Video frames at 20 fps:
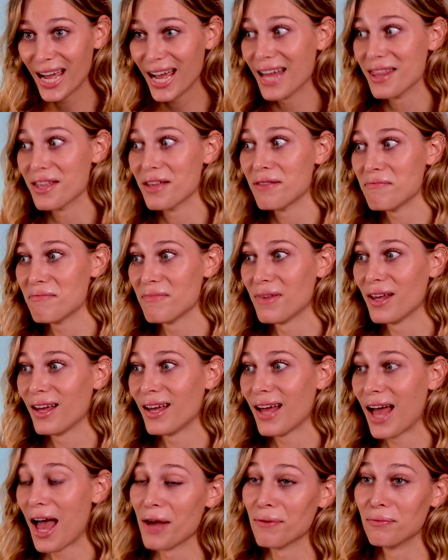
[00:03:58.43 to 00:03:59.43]
And then
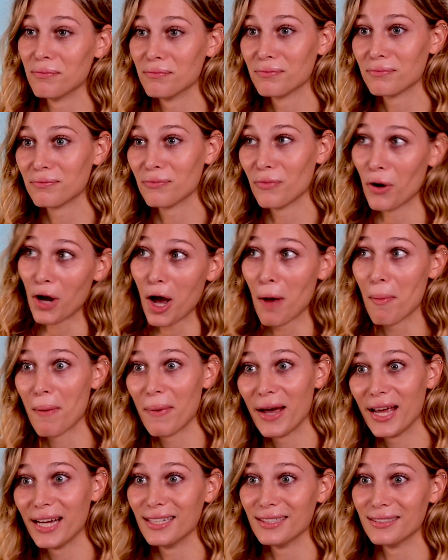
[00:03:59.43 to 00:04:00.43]
I woke up on
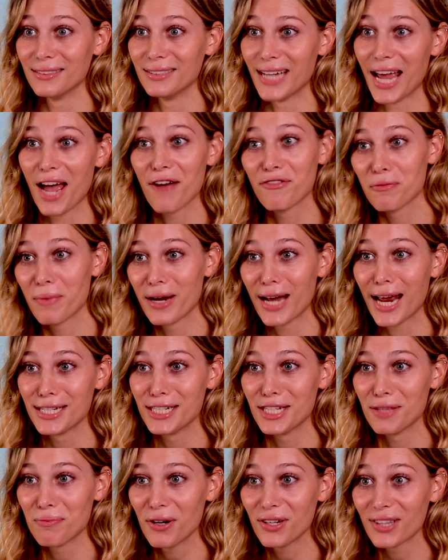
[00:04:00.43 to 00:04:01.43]
my day after my
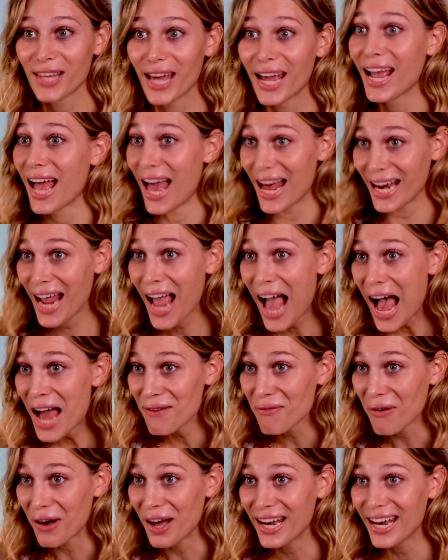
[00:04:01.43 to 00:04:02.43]
19th birthday and I
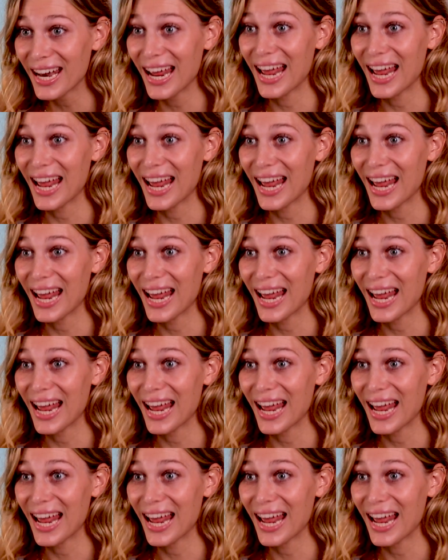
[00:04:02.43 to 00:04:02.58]
had one.